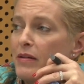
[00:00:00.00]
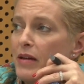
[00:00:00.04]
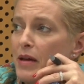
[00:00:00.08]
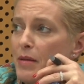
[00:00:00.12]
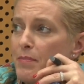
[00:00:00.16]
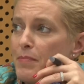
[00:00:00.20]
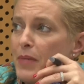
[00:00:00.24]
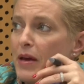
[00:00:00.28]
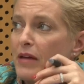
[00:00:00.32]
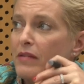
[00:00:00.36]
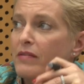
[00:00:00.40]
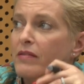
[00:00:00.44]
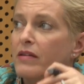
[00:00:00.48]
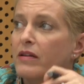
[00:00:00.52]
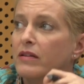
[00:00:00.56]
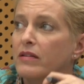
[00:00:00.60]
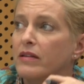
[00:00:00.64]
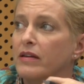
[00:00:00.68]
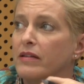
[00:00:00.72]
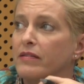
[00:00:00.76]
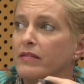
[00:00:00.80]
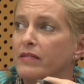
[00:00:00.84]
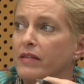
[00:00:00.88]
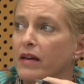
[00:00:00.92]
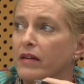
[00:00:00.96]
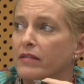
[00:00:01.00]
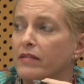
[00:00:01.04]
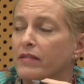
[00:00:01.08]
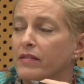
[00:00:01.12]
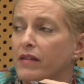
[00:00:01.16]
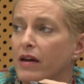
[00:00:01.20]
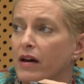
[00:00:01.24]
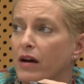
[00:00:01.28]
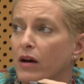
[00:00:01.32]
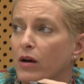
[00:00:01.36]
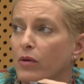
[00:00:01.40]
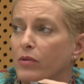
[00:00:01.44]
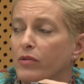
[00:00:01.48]
it basically
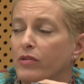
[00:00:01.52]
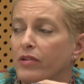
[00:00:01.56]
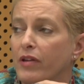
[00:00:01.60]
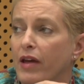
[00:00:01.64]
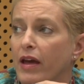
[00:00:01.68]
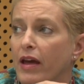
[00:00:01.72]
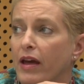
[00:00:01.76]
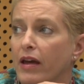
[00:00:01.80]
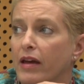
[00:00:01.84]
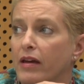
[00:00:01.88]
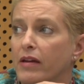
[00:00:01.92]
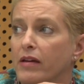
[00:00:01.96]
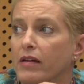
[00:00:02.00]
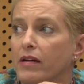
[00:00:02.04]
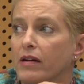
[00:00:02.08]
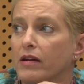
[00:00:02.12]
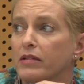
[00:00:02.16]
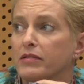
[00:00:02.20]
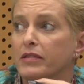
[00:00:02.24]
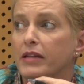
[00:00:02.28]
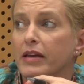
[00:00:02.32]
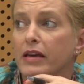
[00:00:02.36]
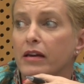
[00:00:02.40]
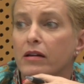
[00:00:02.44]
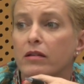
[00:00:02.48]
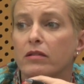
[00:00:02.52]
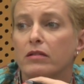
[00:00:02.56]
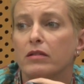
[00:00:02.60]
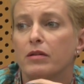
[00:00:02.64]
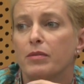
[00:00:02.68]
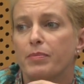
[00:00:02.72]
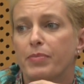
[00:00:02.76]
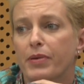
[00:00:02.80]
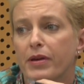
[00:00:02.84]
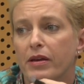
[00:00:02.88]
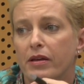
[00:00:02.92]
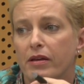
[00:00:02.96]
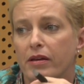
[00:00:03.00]
sets out a legal
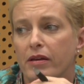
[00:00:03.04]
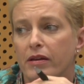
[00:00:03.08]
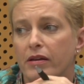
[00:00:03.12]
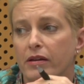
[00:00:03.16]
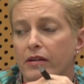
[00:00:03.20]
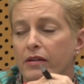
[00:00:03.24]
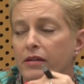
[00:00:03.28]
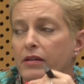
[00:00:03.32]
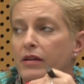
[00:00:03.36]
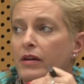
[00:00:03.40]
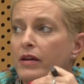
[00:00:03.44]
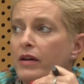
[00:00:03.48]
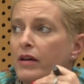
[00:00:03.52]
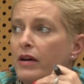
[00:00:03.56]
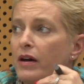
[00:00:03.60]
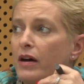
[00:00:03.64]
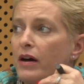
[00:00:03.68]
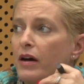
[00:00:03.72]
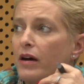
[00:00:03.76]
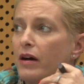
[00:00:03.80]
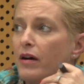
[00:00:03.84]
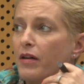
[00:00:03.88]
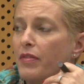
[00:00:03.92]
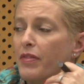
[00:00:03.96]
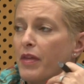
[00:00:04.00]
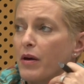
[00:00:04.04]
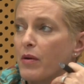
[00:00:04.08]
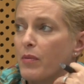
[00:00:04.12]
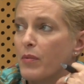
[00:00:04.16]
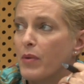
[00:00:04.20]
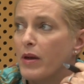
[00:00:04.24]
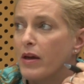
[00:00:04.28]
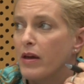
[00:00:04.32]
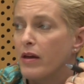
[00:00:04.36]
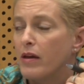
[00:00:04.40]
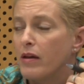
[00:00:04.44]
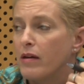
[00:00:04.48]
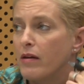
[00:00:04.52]
opinion that
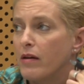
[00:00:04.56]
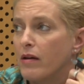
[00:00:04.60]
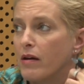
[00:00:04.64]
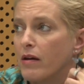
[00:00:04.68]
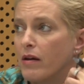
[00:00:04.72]
we